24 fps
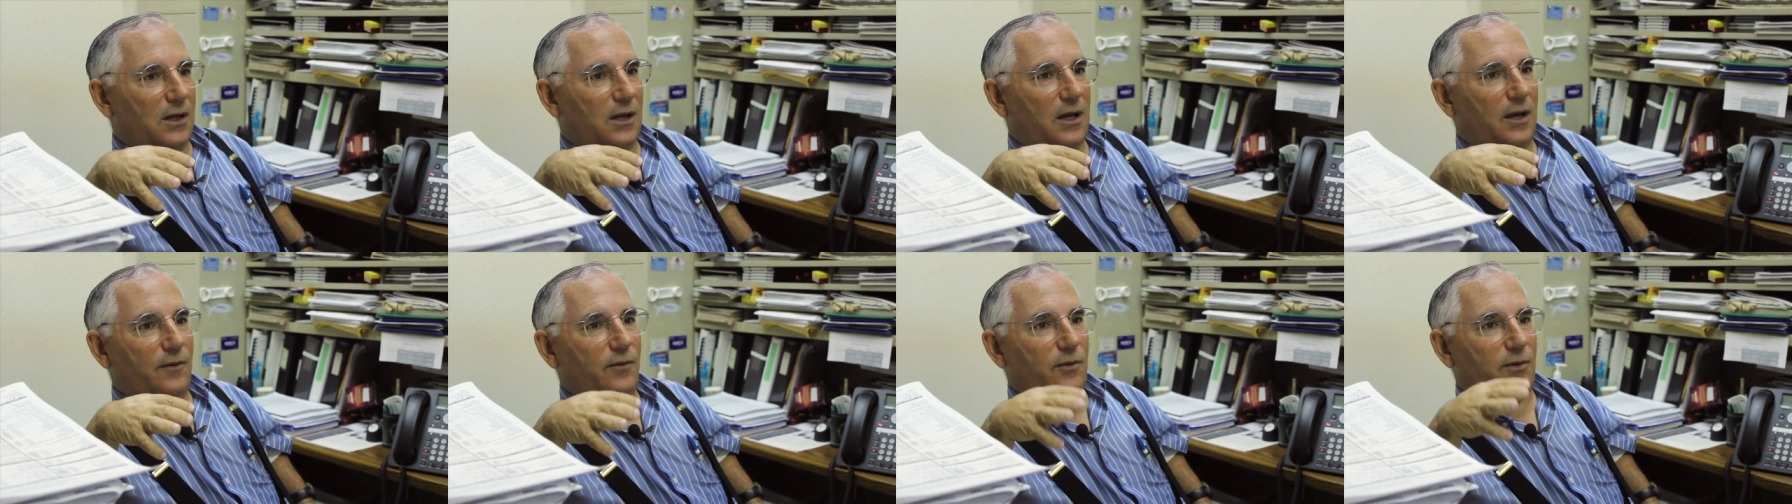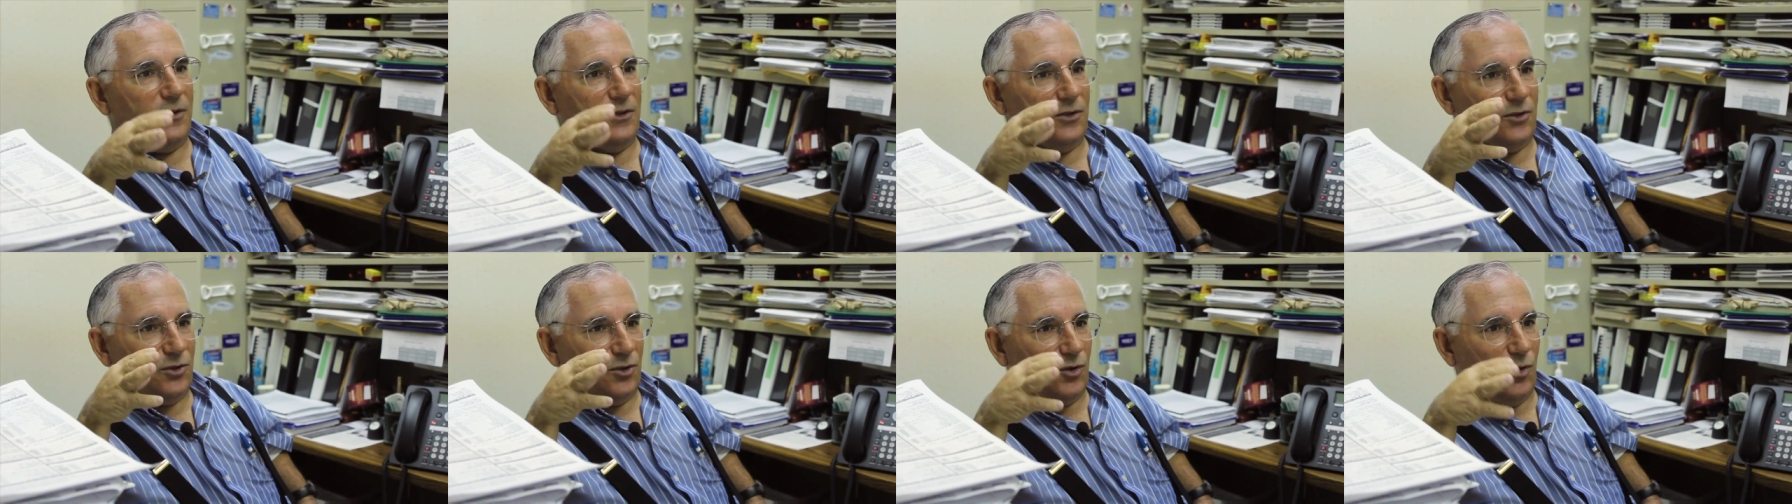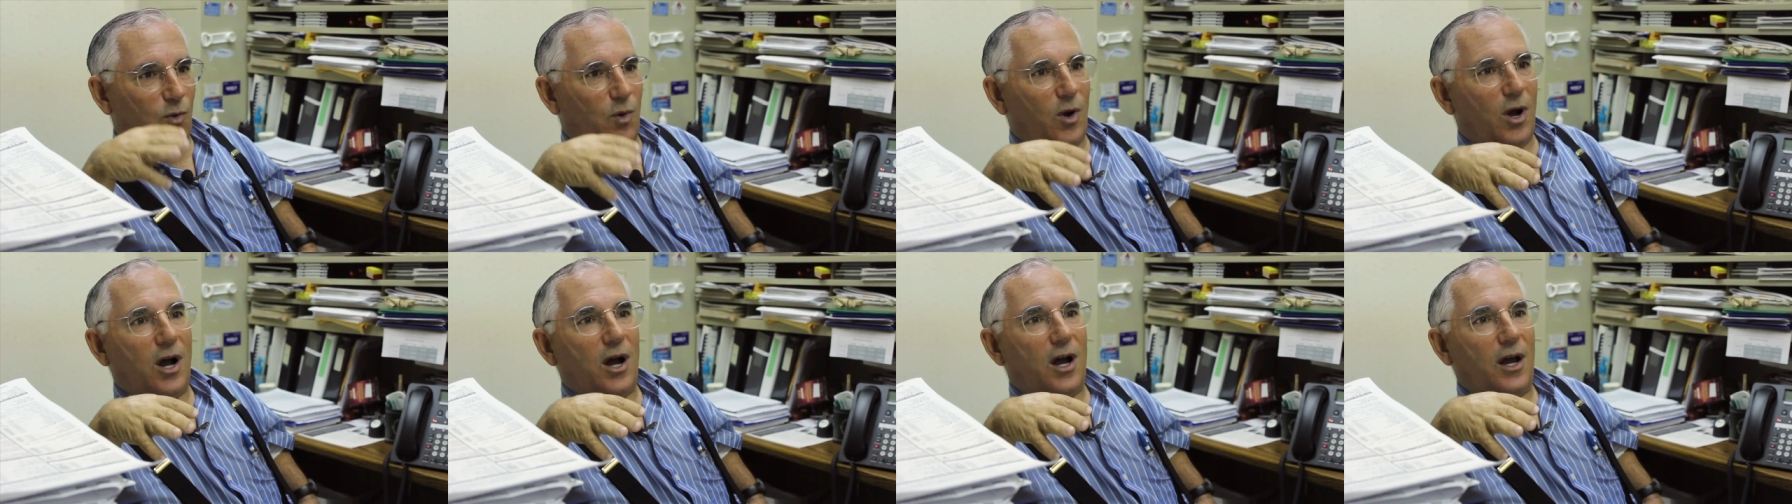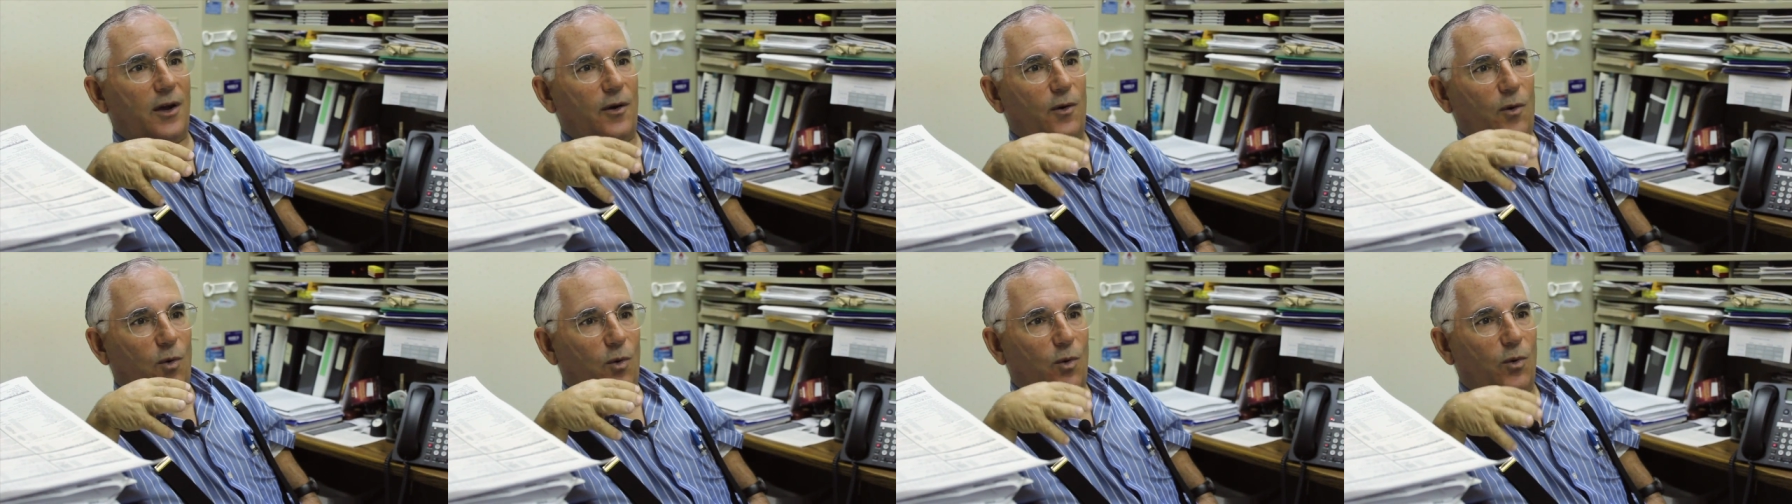level is so
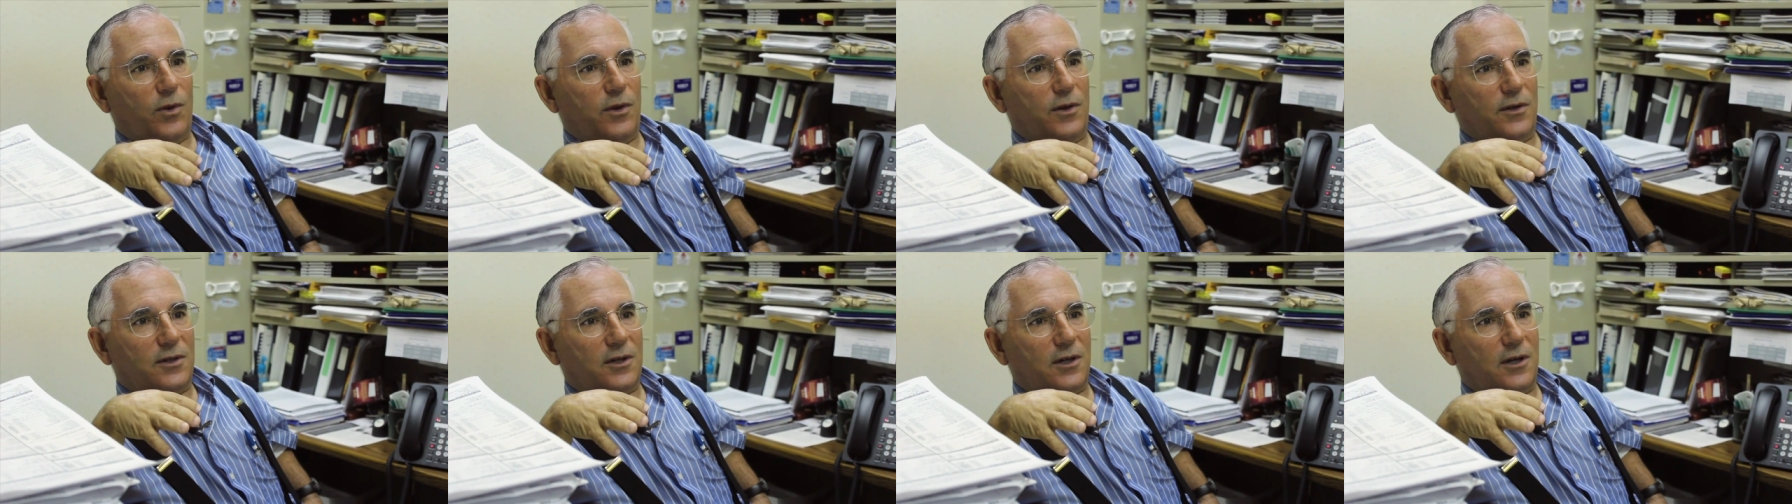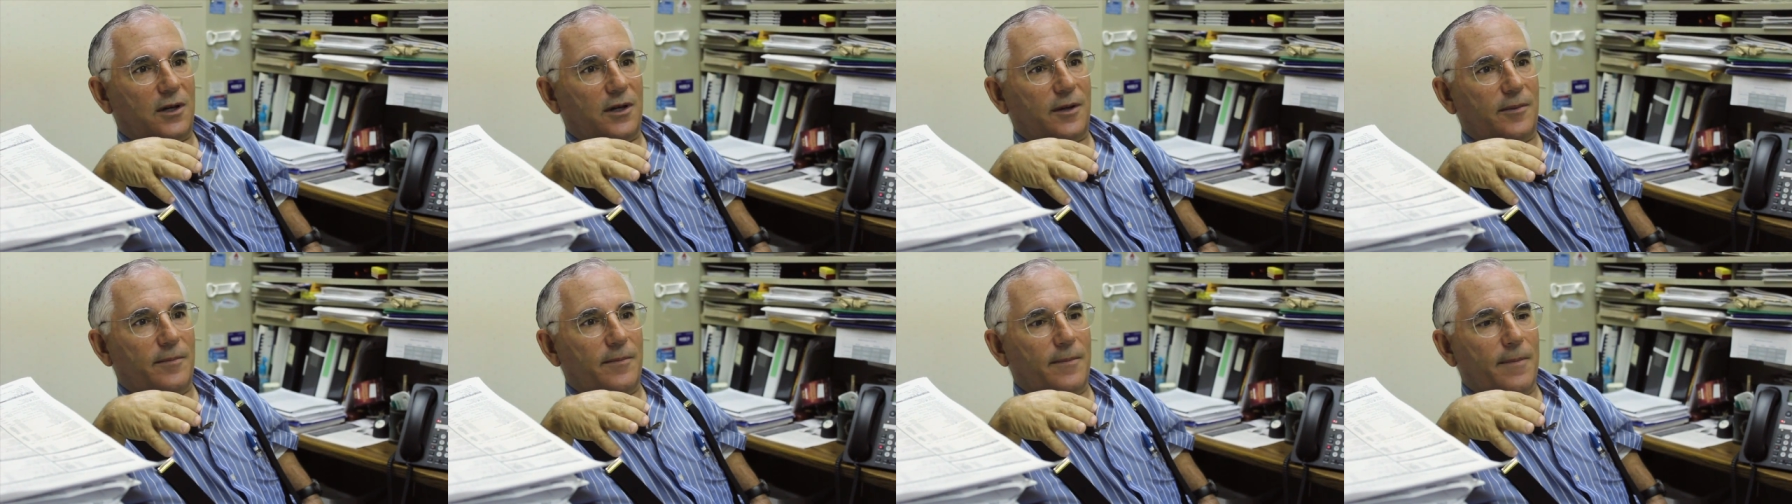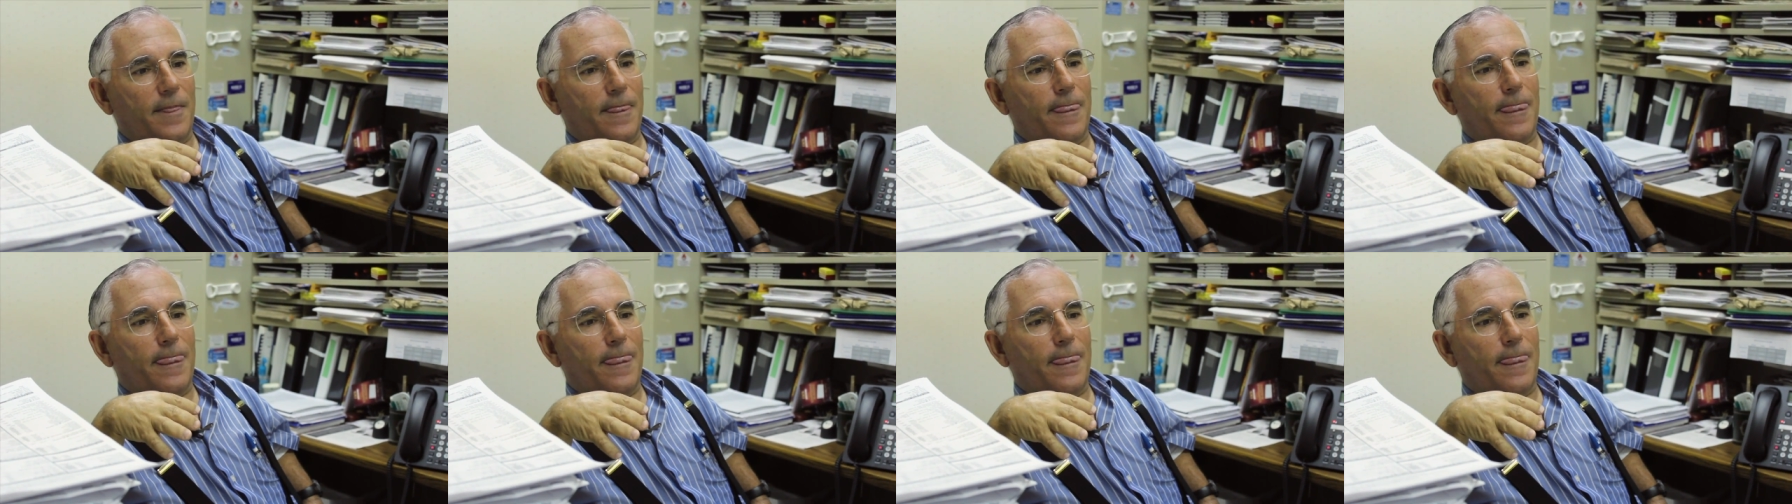high all the time,